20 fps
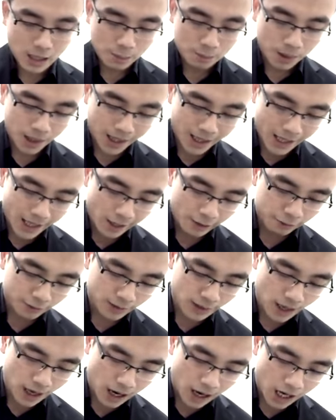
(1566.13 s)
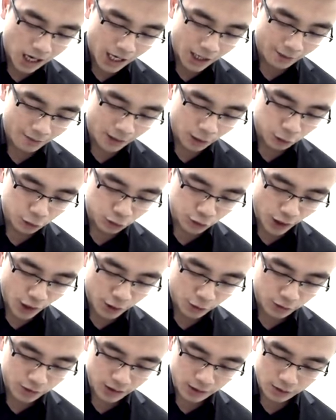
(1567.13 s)
But if the I R R
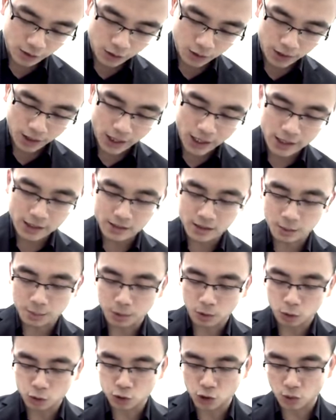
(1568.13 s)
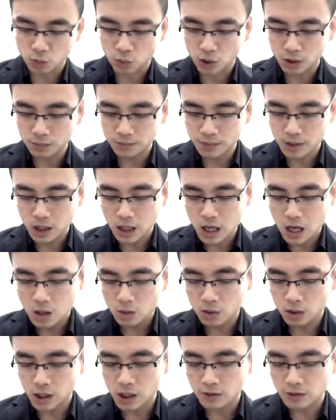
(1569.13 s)
shows us, okay, so the project one,
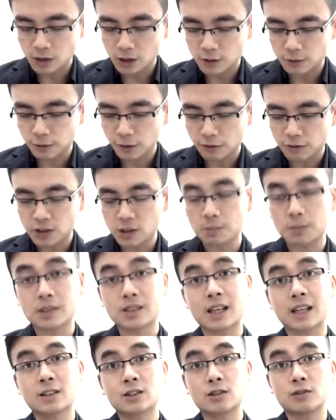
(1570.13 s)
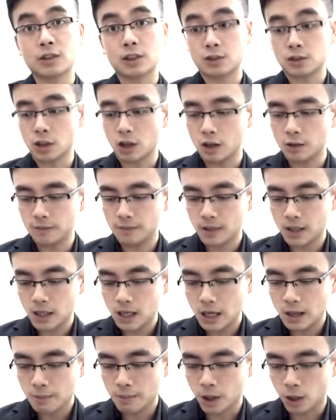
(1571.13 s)
which gives us fifty percent of return,
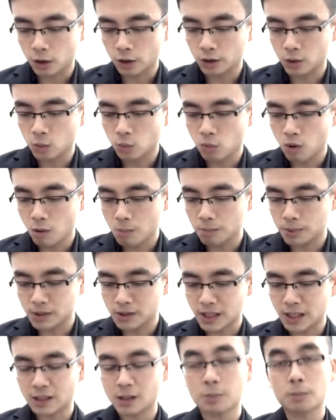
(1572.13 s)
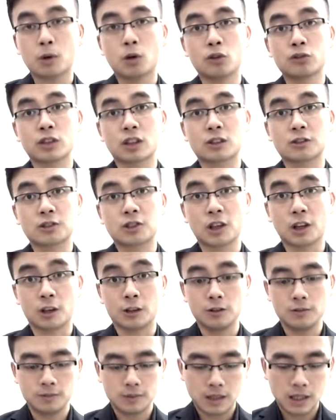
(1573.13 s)
but only one percent the project
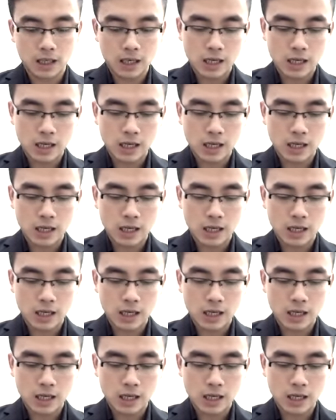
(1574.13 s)
two.